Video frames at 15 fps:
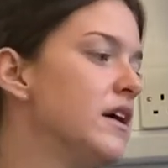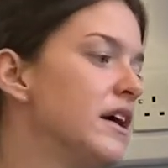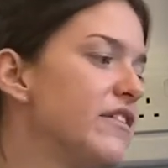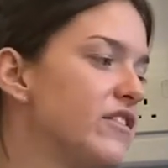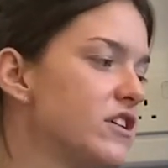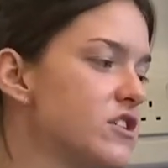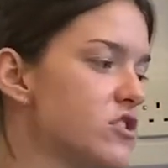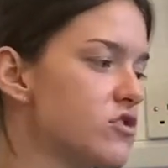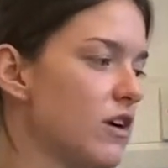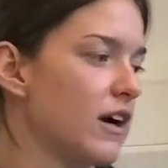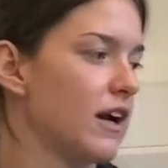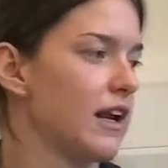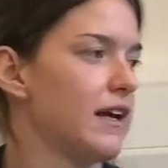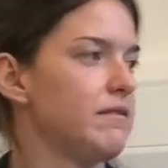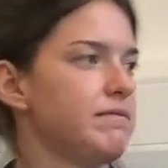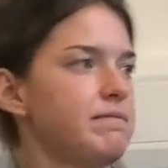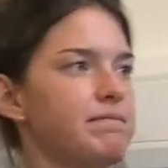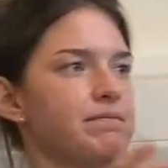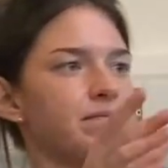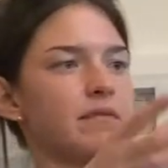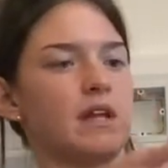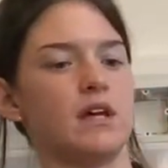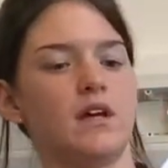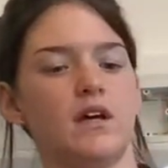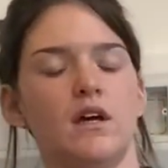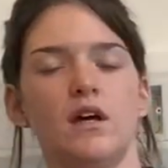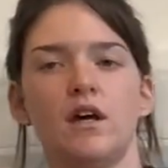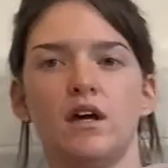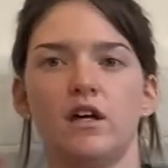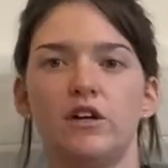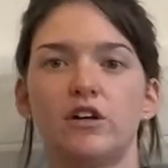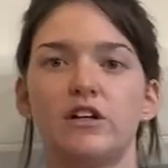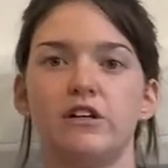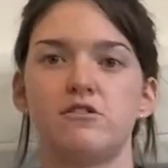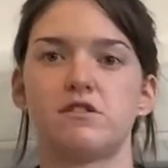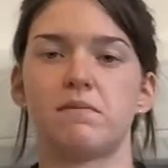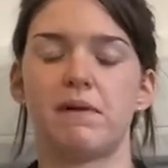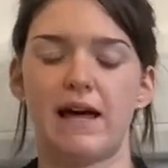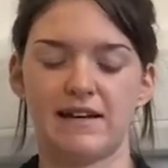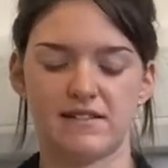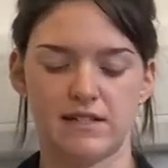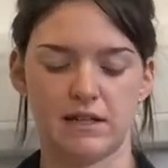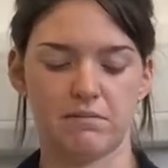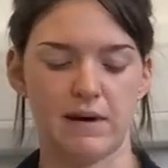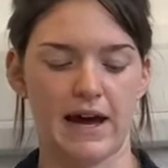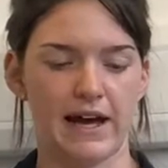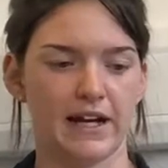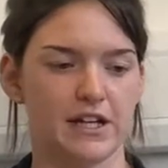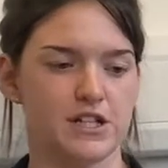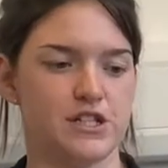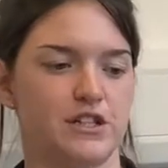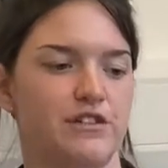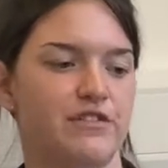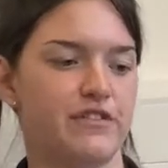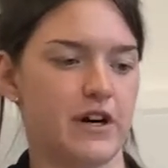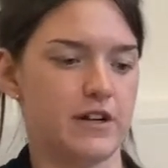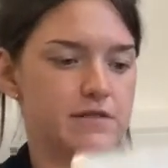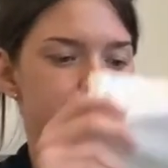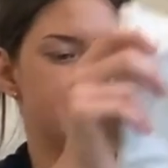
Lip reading: If you're struggling, you can use a plastic bag under your foot.